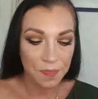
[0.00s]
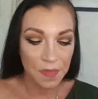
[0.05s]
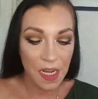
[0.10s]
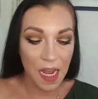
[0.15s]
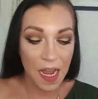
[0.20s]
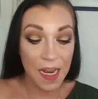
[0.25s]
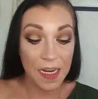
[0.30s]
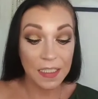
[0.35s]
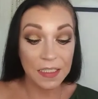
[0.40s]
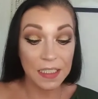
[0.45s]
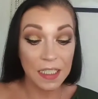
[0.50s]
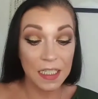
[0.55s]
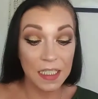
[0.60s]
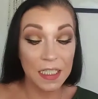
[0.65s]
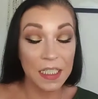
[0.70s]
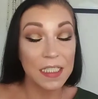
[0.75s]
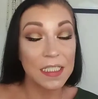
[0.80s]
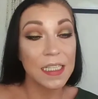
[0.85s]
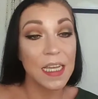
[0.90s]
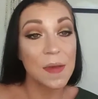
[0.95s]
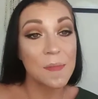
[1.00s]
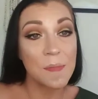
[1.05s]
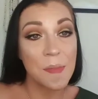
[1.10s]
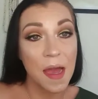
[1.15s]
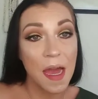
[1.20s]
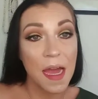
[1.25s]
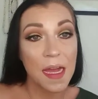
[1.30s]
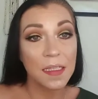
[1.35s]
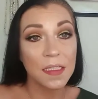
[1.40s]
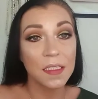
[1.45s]
And it is a
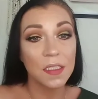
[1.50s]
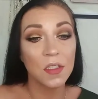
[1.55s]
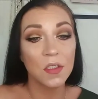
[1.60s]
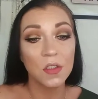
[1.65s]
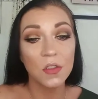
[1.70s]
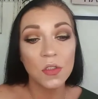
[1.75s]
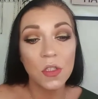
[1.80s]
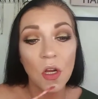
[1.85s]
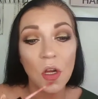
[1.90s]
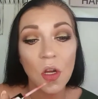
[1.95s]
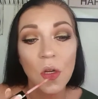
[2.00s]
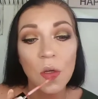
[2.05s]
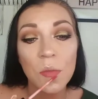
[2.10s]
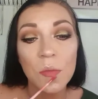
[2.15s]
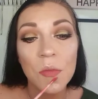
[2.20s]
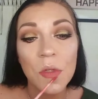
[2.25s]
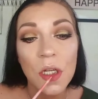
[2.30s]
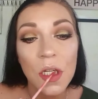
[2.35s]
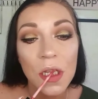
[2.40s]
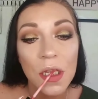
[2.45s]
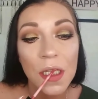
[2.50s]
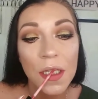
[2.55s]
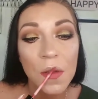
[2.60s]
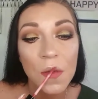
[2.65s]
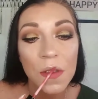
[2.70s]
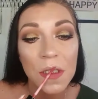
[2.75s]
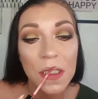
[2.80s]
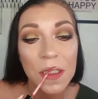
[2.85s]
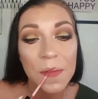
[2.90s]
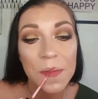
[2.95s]
matte um,
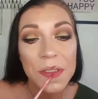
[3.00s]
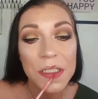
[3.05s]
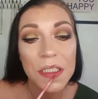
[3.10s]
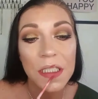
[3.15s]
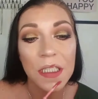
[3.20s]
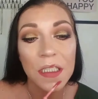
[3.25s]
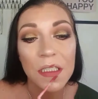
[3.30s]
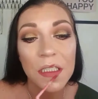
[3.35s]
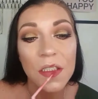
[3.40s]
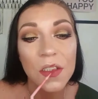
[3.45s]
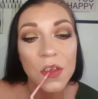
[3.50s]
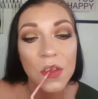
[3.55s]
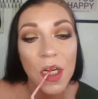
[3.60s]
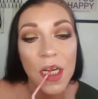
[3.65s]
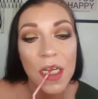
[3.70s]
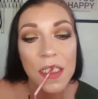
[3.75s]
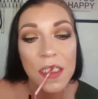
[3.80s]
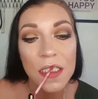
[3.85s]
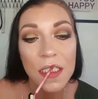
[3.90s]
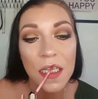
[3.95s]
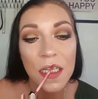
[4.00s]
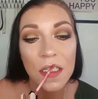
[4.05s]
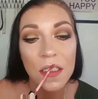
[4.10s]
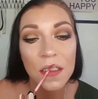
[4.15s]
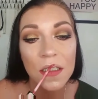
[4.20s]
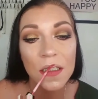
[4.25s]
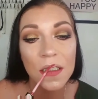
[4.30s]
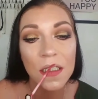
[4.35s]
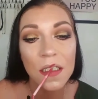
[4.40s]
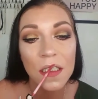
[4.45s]
liquid lipstick that dries
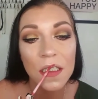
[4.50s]
down.